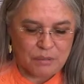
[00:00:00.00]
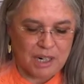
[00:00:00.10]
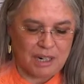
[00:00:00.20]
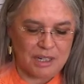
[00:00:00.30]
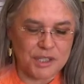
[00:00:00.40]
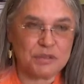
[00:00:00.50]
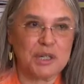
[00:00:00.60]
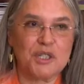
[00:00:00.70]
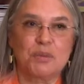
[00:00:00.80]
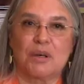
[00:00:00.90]
We are also
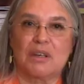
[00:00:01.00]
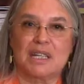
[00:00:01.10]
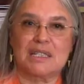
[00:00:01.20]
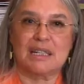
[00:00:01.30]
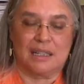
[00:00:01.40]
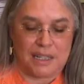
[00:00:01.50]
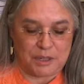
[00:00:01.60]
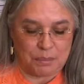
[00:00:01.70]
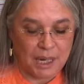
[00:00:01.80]
experiencing a lot of